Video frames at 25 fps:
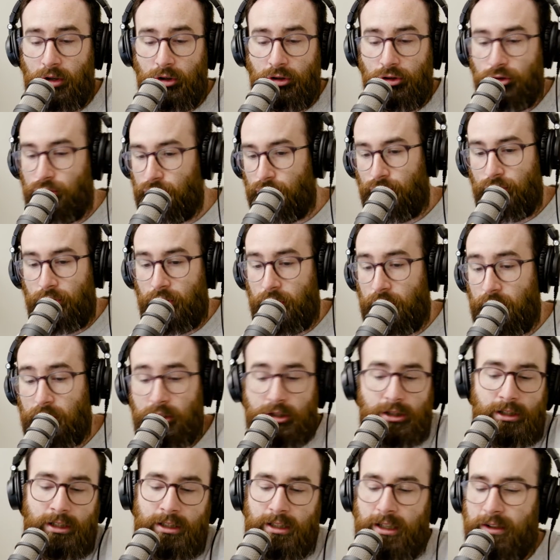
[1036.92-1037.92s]
Doing
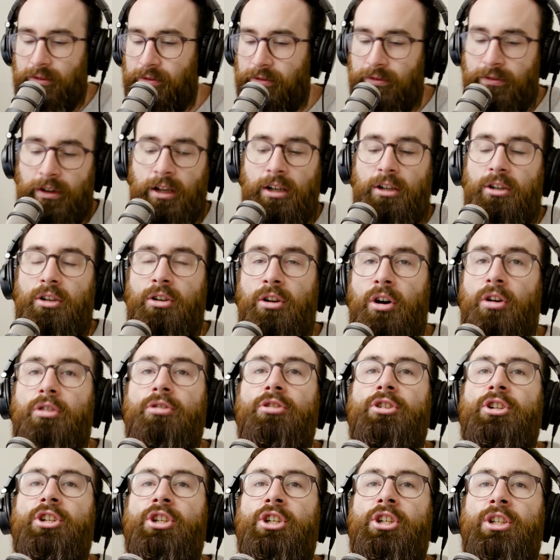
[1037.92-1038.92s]
this. It's like, fuck, no
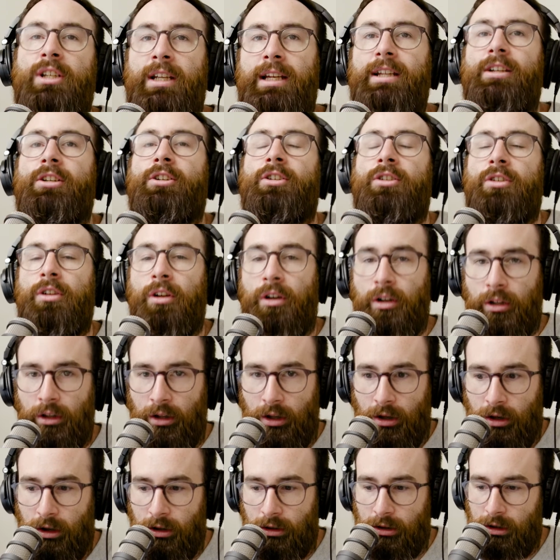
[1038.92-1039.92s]
shit,
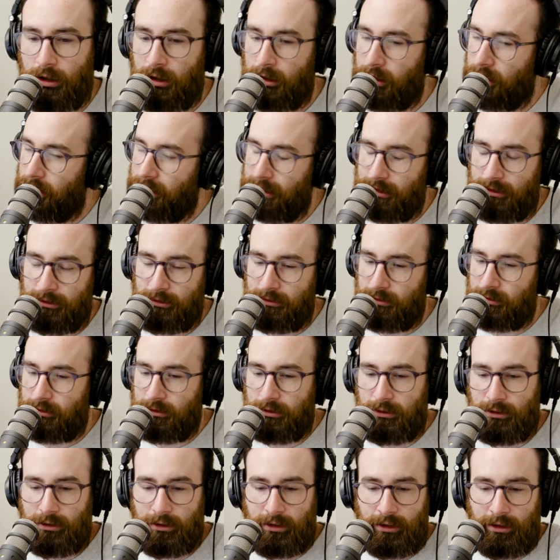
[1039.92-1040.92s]
Sherlock. Like,
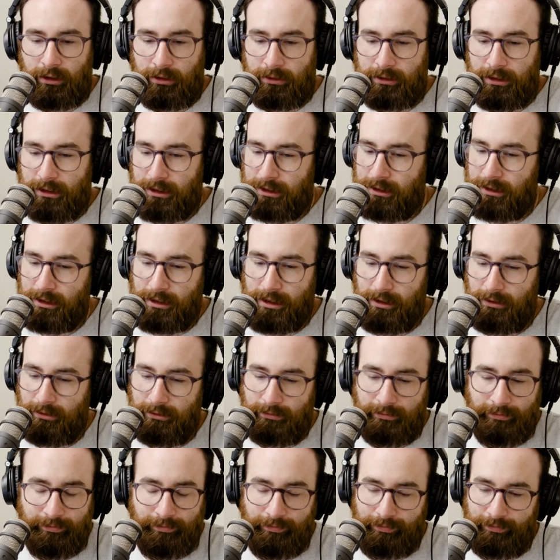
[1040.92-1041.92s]
it's like, so,
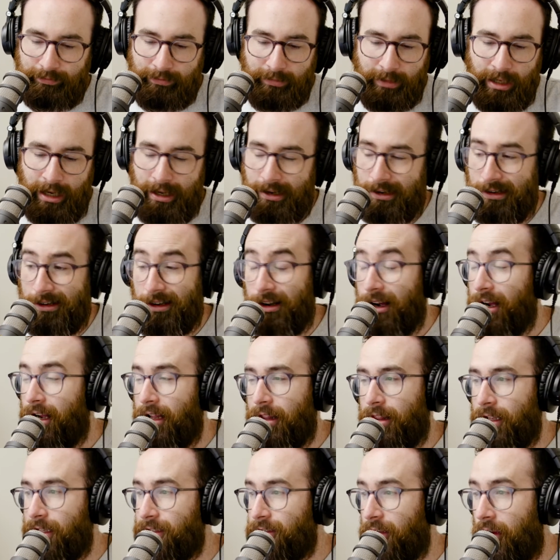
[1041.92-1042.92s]
I don't know.
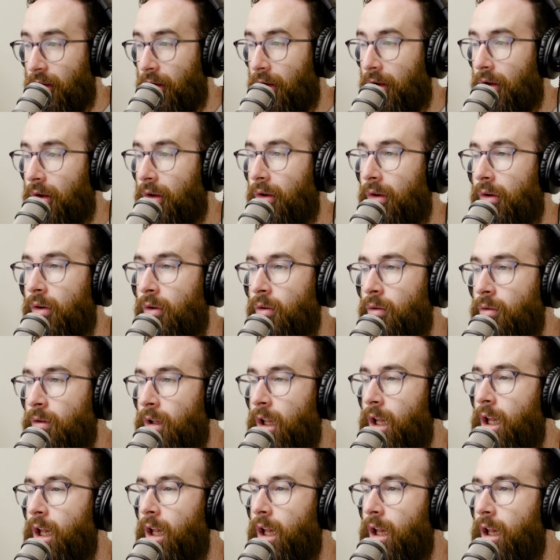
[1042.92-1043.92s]
That's a whole
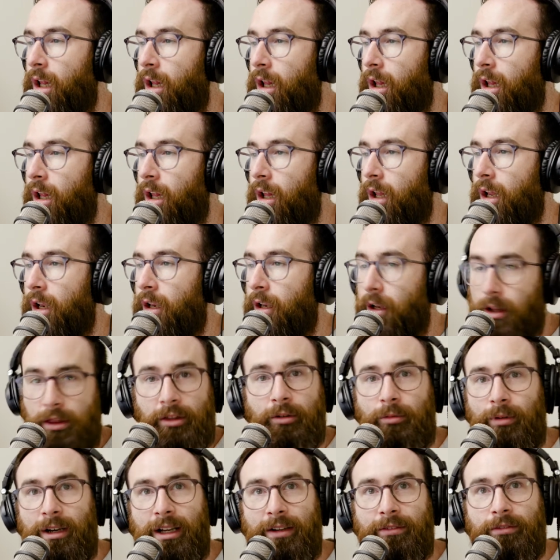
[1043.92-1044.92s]
another
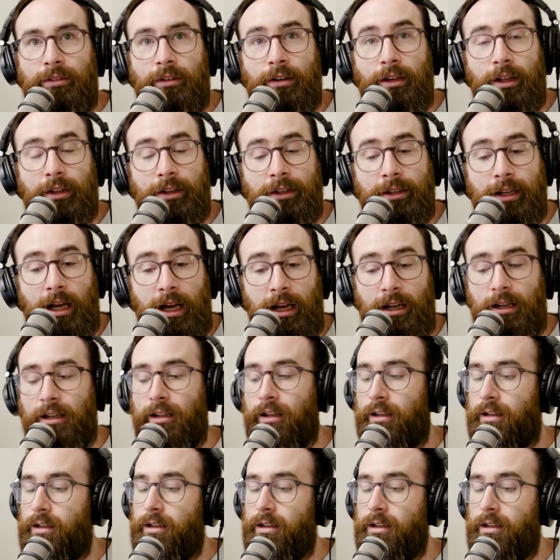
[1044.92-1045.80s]
rant for another day.